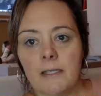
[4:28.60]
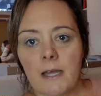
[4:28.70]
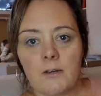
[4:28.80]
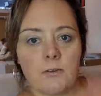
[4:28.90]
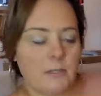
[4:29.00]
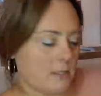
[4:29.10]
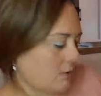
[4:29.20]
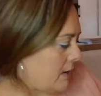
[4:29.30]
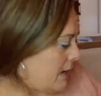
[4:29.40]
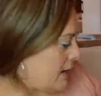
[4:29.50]
the hundreds,
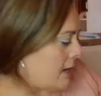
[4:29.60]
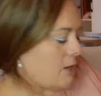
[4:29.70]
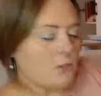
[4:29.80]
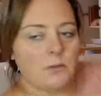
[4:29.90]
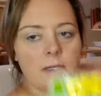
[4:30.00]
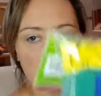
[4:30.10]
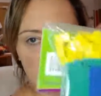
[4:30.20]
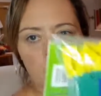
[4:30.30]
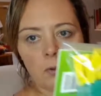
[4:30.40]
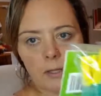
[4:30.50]
okay? So it is
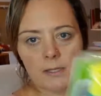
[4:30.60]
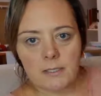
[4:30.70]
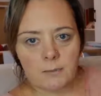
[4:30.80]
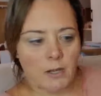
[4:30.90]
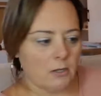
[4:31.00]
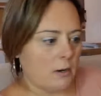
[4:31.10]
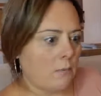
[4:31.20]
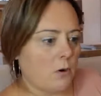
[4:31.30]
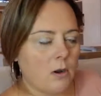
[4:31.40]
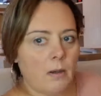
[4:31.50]
a whole lot smaller and
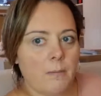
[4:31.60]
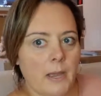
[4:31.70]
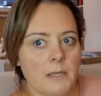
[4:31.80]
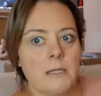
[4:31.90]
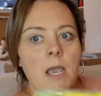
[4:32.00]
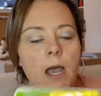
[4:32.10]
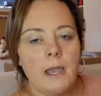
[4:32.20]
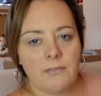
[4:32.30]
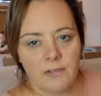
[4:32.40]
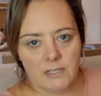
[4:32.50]
more compact. I
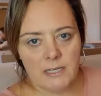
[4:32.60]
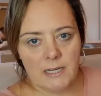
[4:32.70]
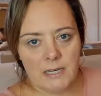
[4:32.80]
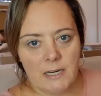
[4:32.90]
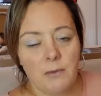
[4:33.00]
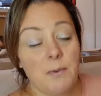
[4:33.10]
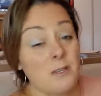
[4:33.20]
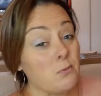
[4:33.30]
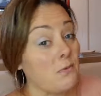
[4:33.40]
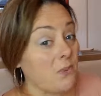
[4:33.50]
have not taken it out
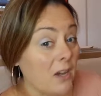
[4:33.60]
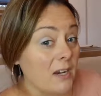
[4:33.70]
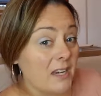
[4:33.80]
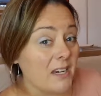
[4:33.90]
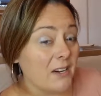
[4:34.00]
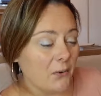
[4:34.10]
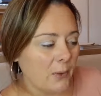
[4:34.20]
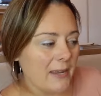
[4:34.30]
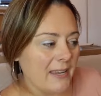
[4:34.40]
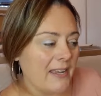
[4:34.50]
because we've not needed it
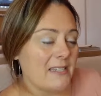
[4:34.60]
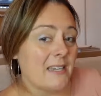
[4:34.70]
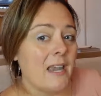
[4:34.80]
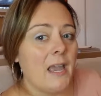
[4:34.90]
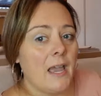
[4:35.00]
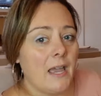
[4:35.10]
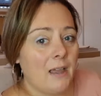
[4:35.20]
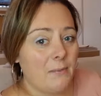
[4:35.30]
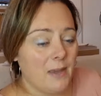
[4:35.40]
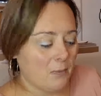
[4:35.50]
quite yet.
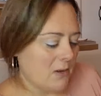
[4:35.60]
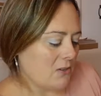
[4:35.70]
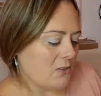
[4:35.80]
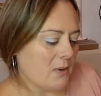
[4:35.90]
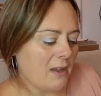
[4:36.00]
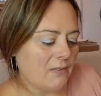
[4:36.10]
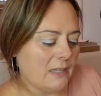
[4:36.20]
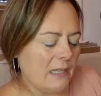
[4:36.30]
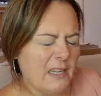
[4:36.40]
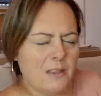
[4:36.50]
And we also have
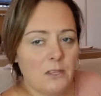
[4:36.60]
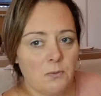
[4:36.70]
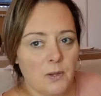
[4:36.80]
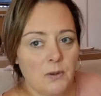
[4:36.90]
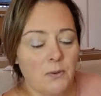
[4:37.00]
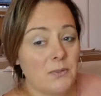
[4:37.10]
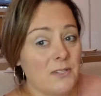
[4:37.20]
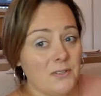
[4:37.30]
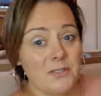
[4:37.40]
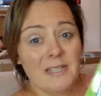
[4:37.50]
Lily, the 3-year-old.
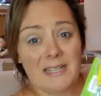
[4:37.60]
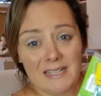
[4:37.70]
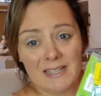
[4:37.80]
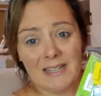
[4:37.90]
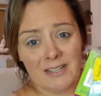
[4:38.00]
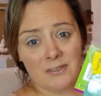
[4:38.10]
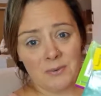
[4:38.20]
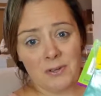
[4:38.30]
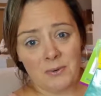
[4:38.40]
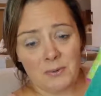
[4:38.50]
Seriously, a
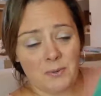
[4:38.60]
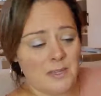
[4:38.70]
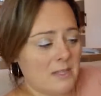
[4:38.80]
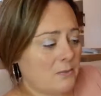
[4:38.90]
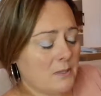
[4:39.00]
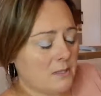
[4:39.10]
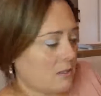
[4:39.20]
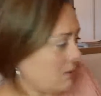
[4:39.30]
3-year-old with these ones,